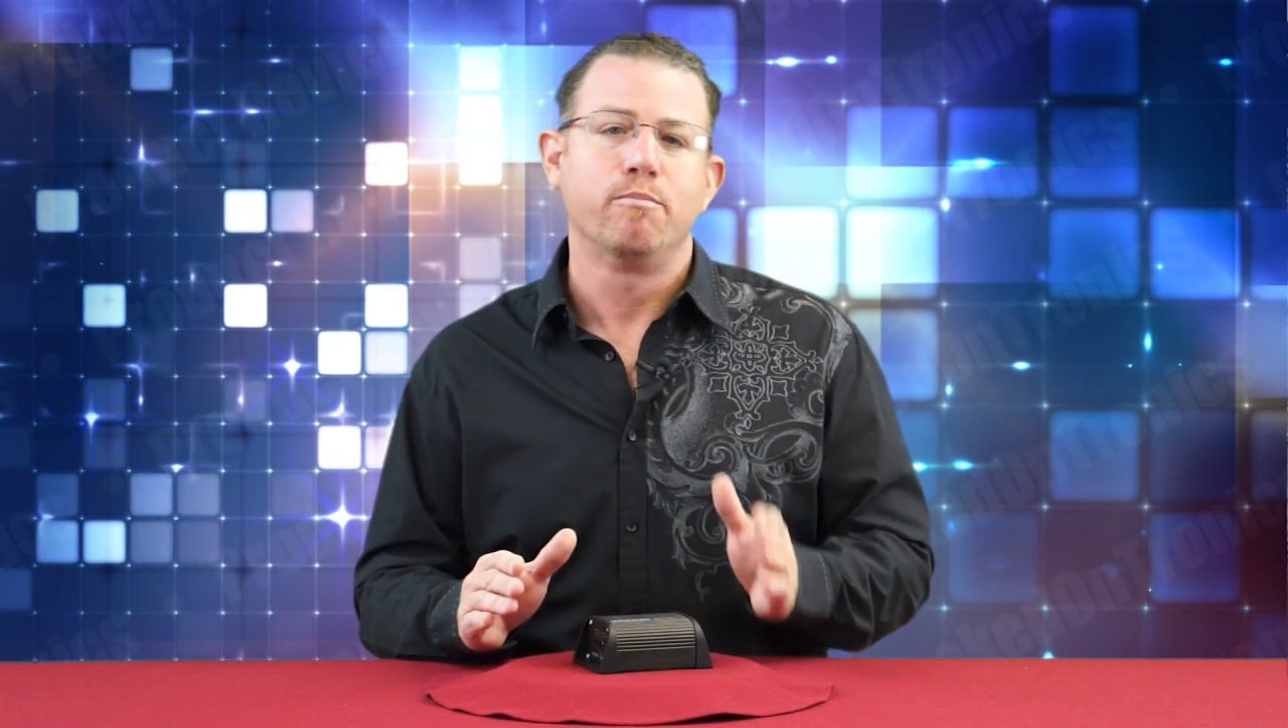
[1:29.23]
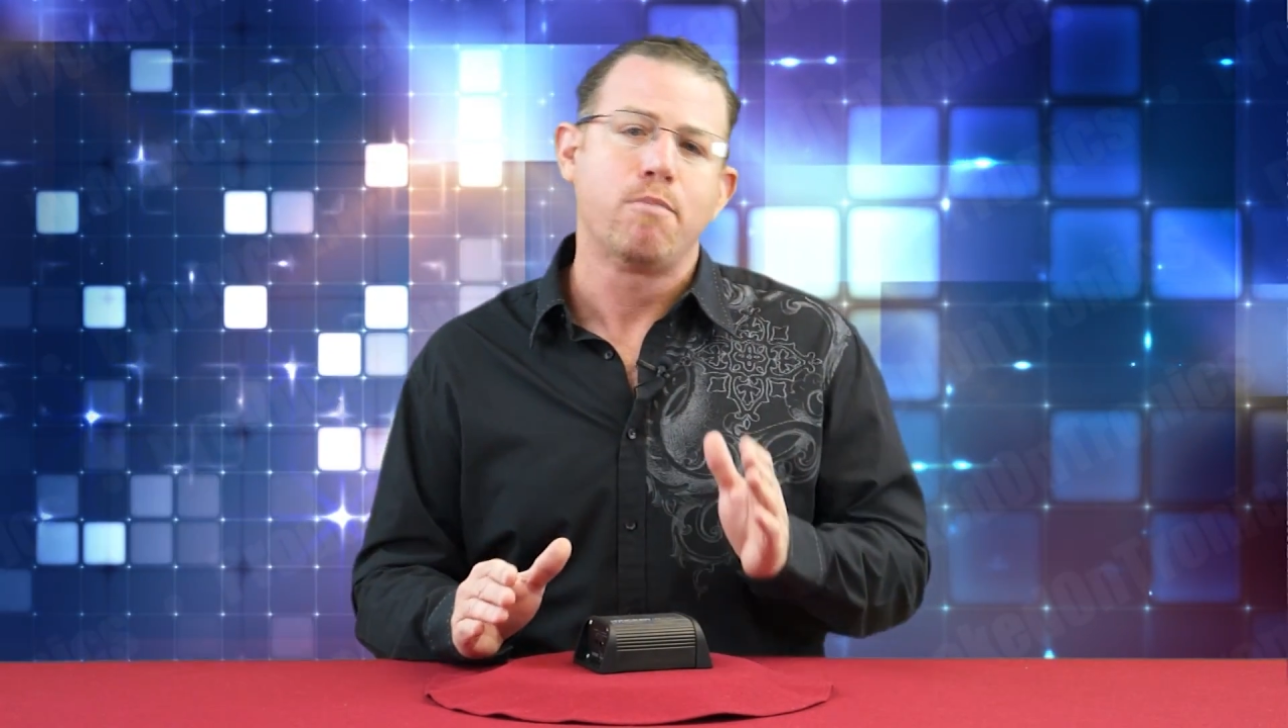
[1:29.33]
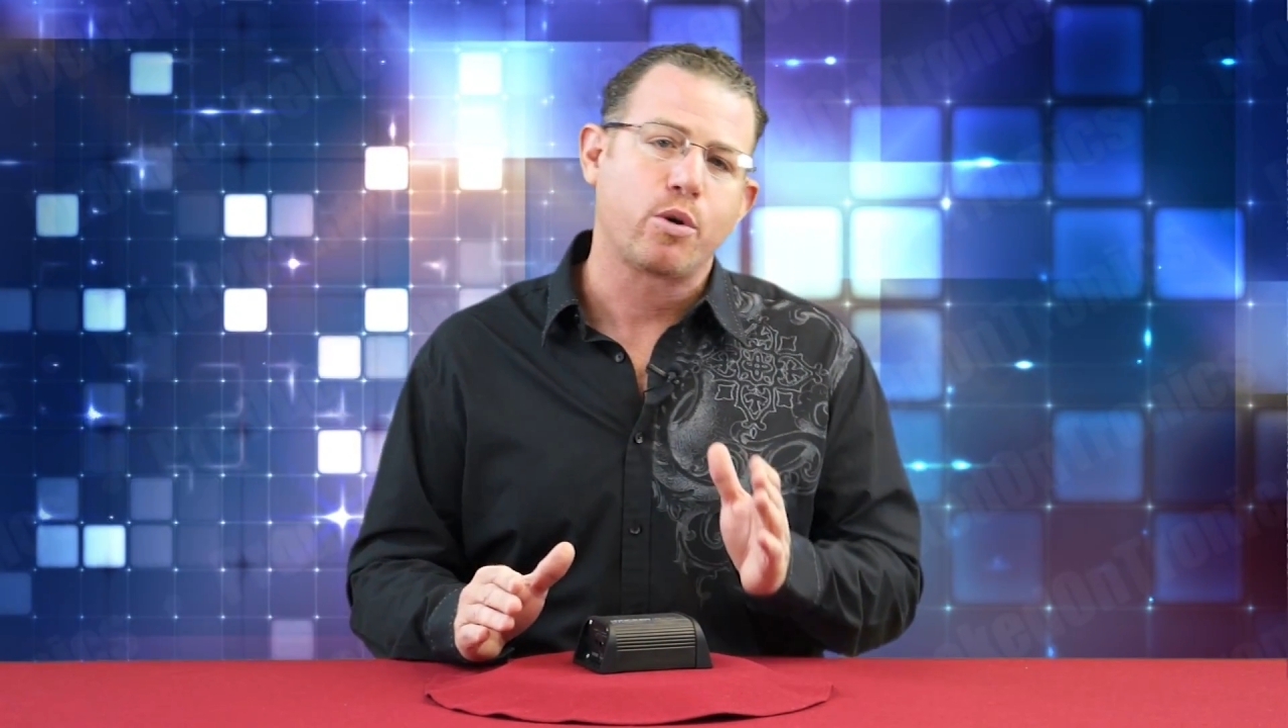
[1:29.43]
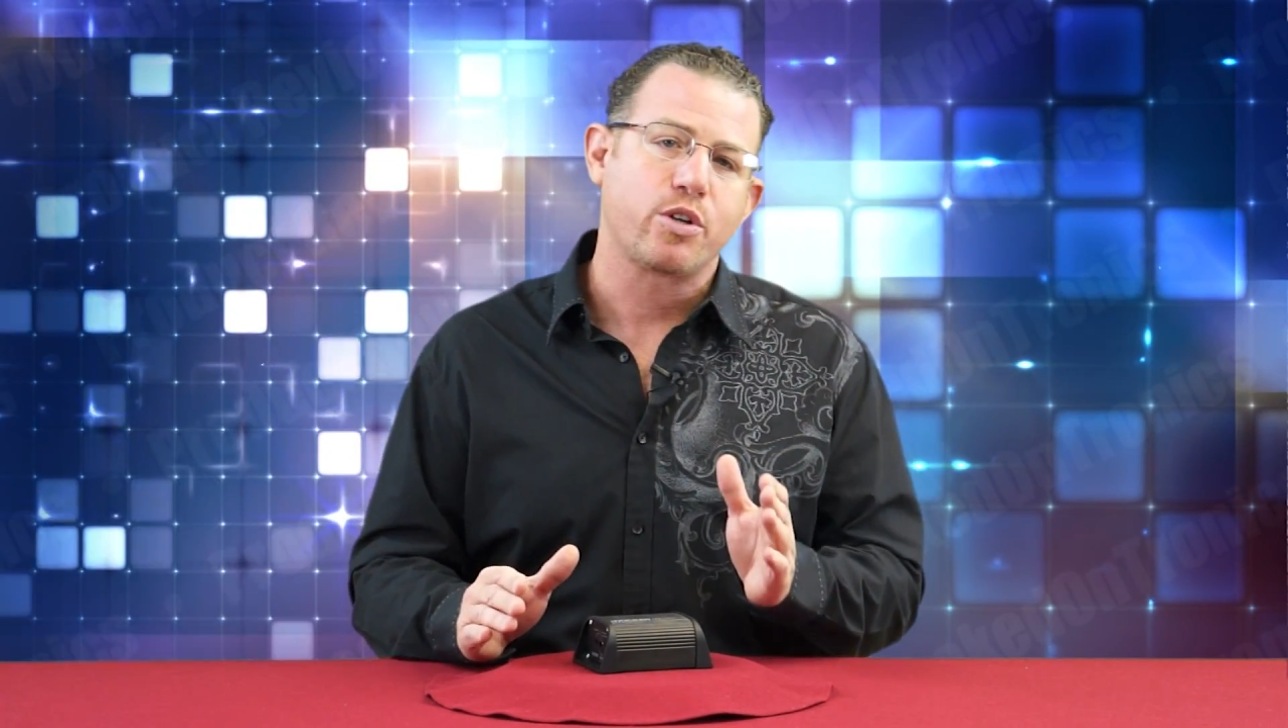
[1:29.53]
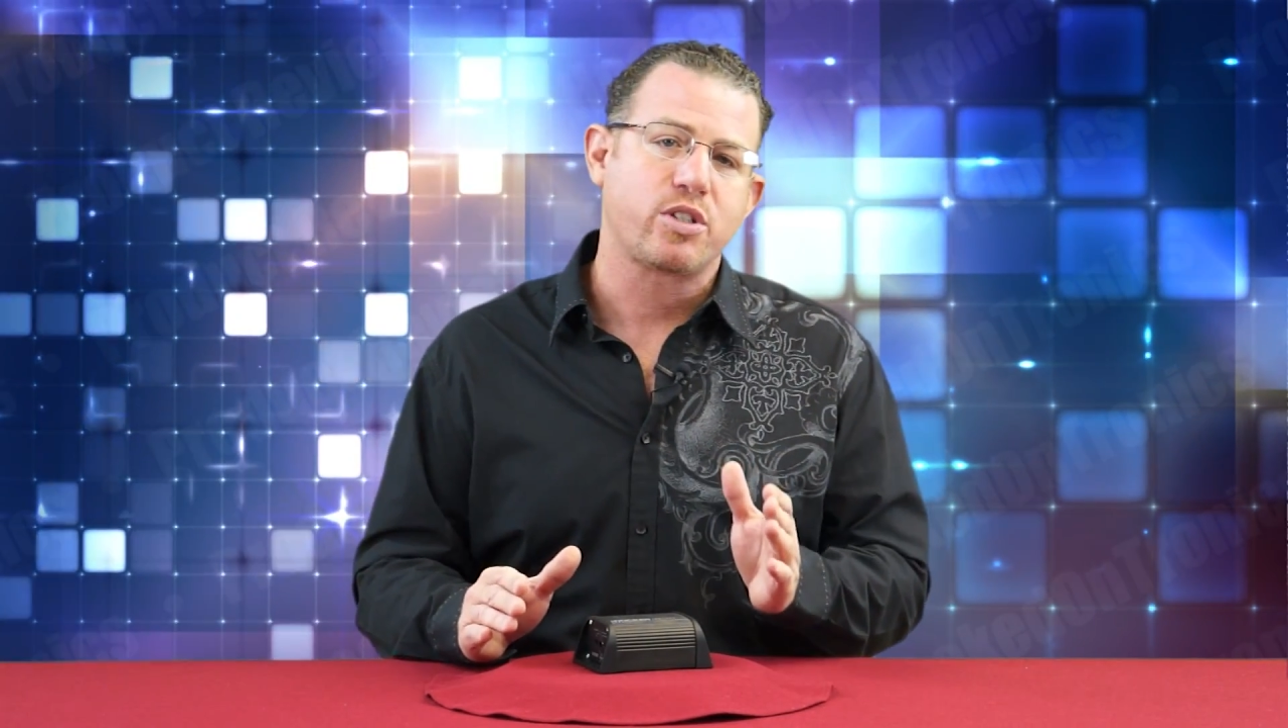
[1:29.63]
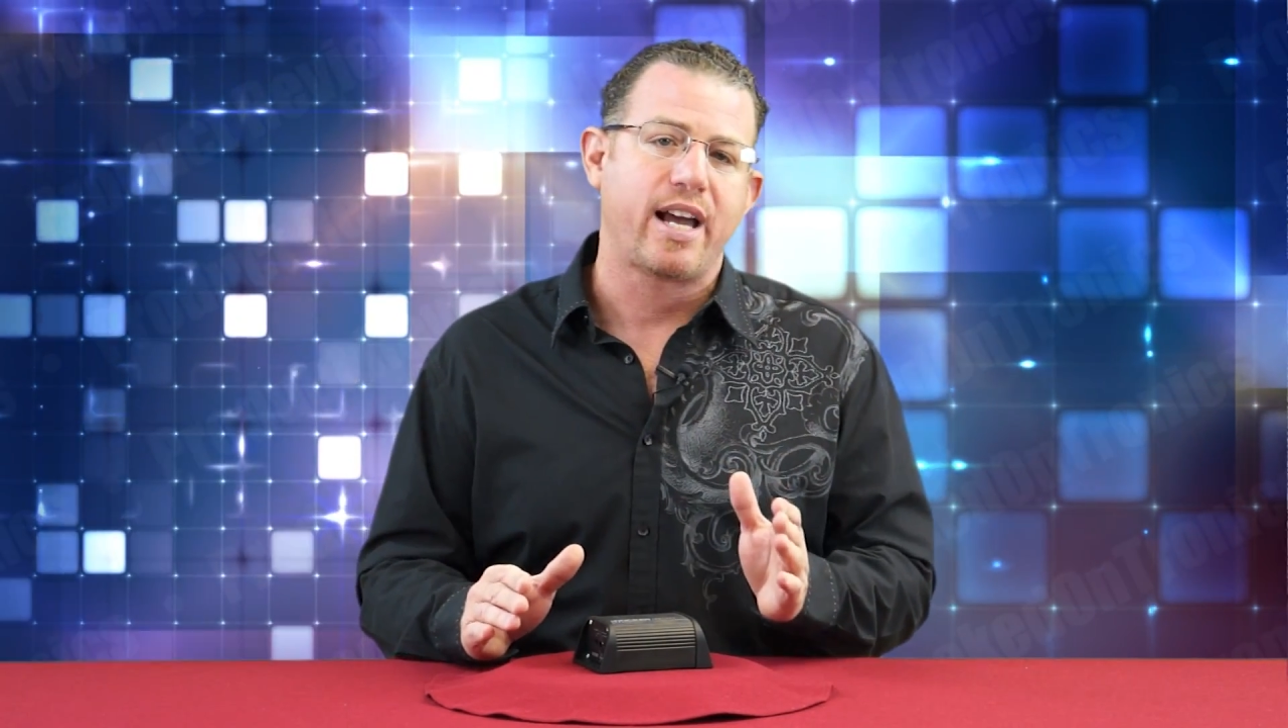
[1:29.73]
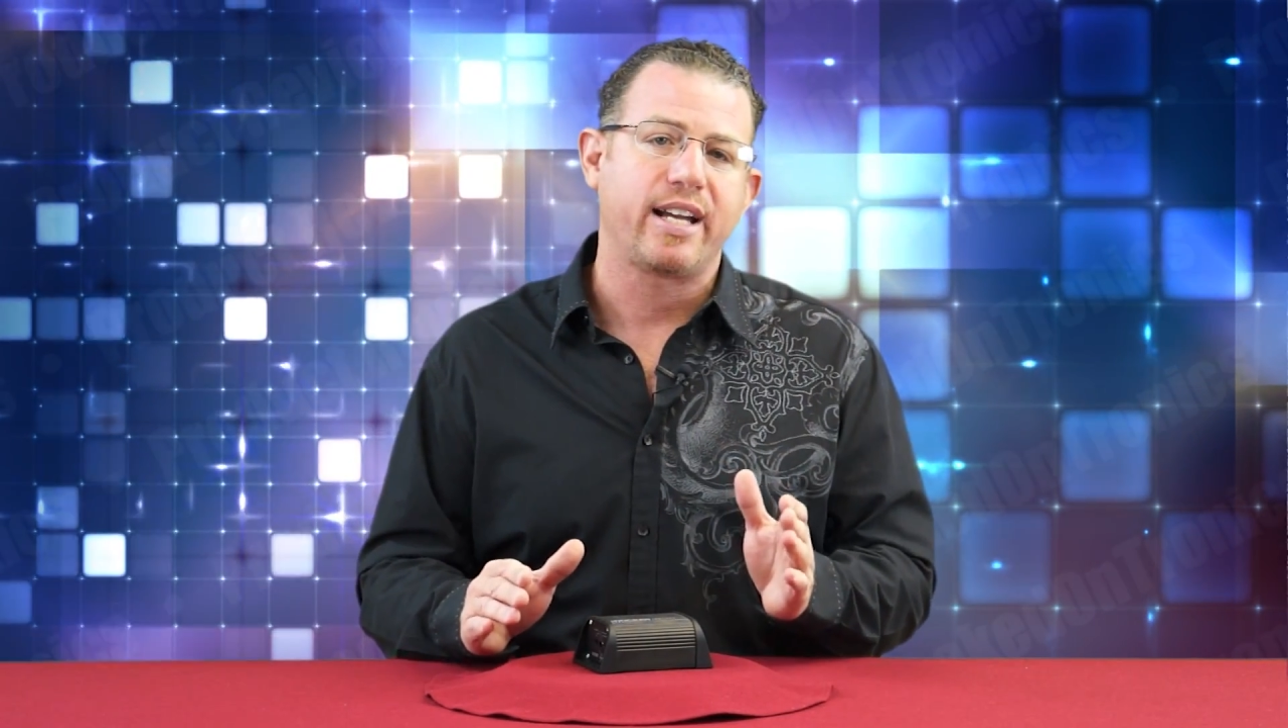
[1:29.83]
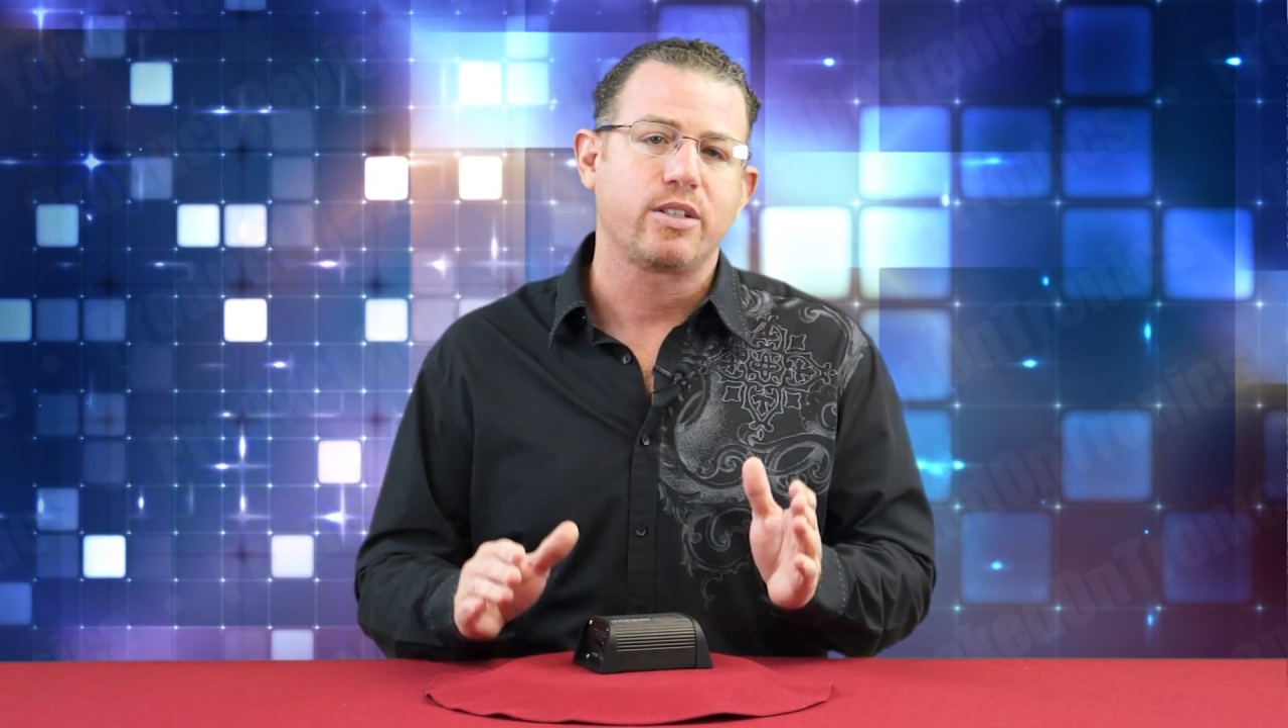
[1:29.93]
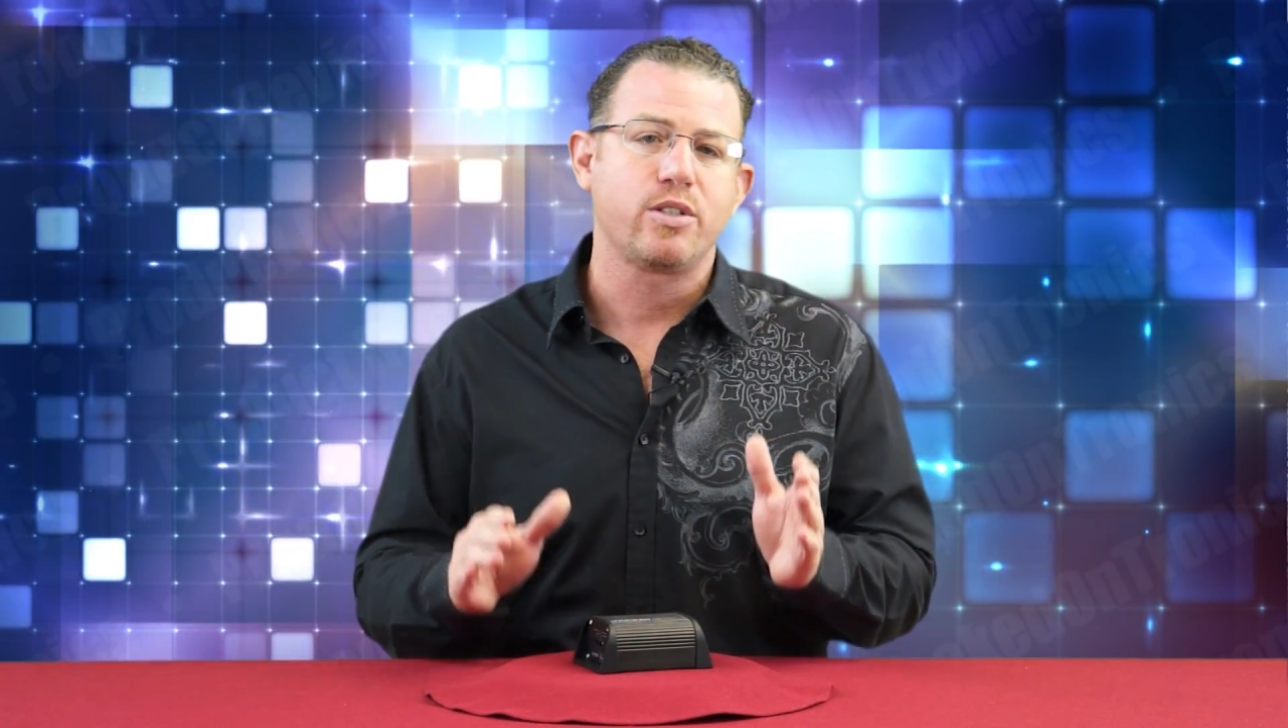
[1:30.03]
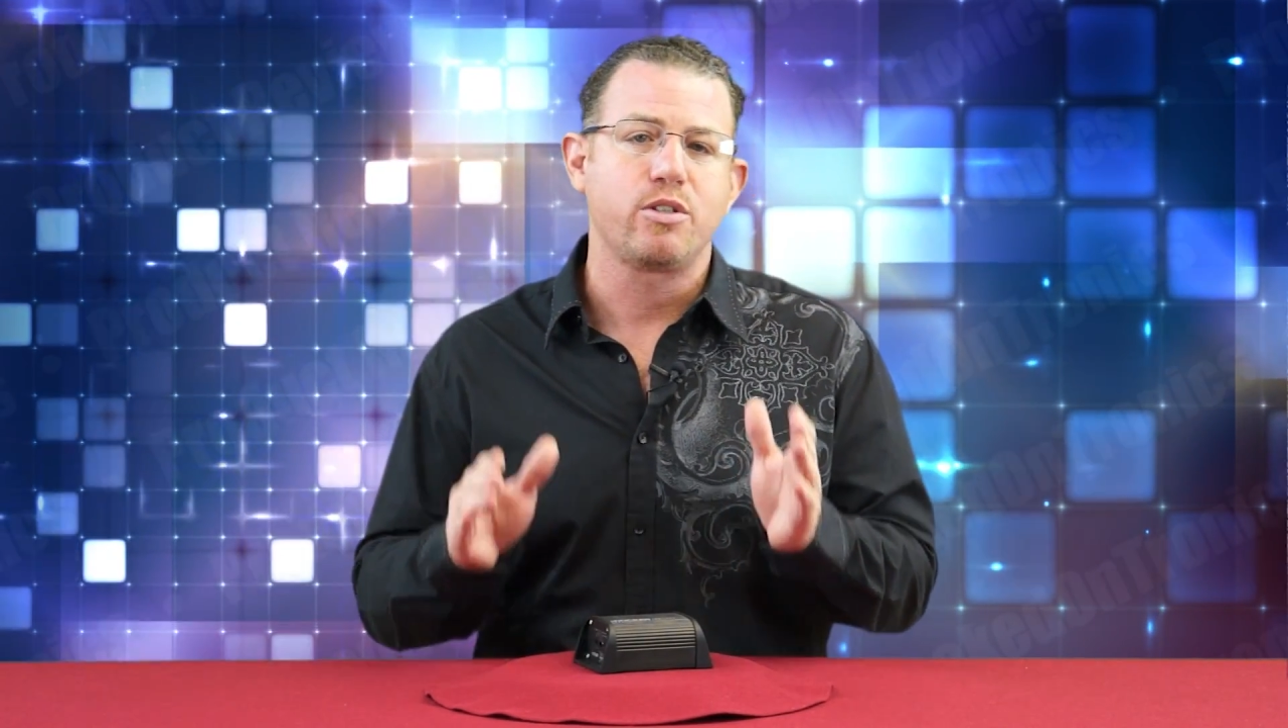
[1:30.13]

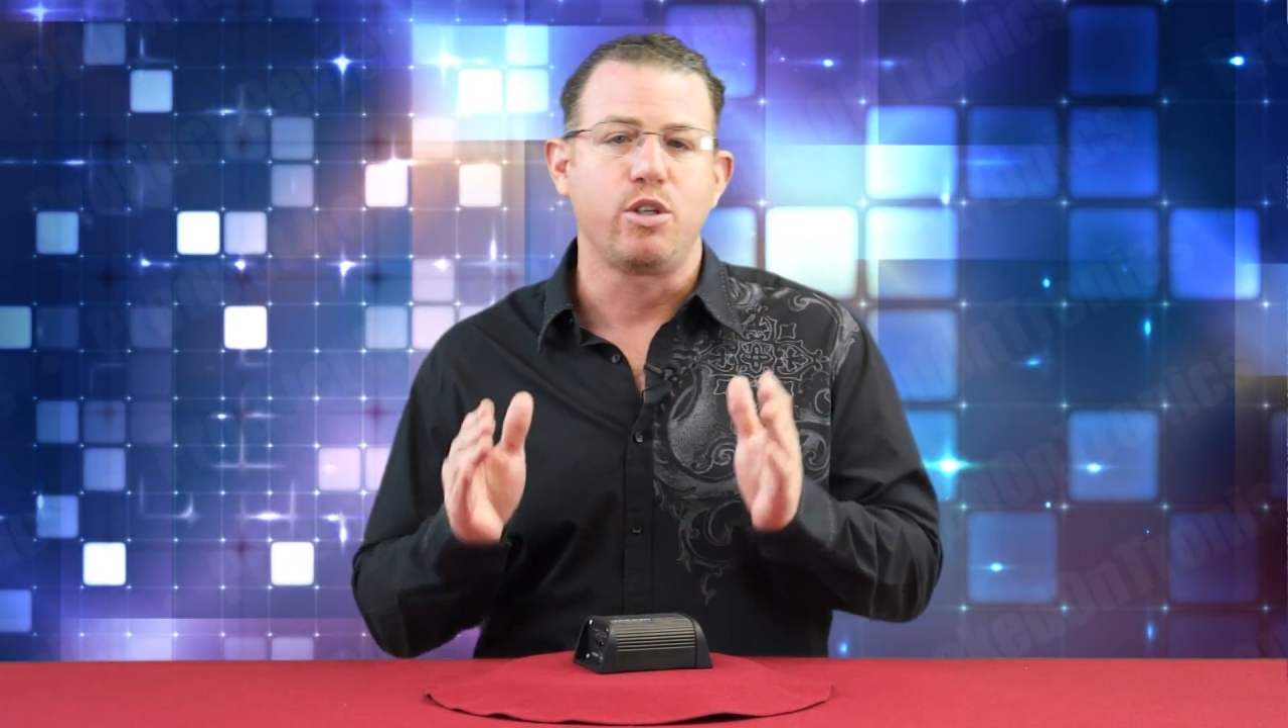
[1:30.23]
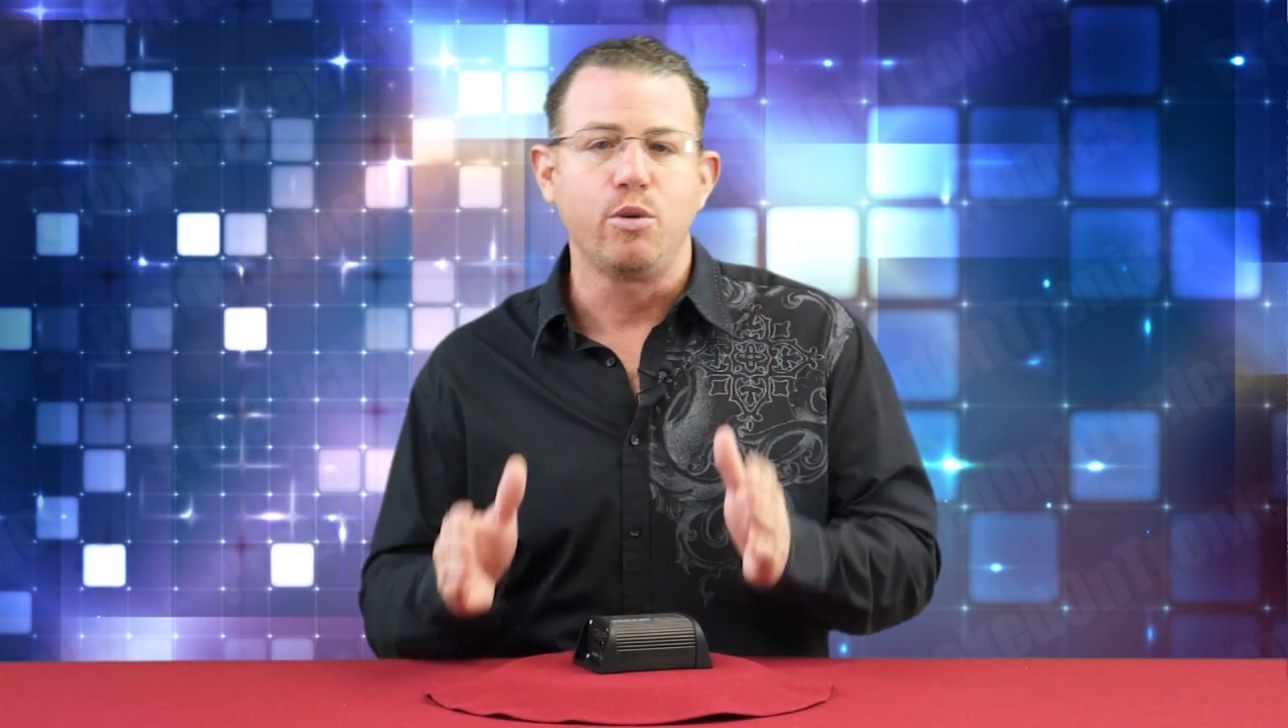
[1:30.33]
motorcycles,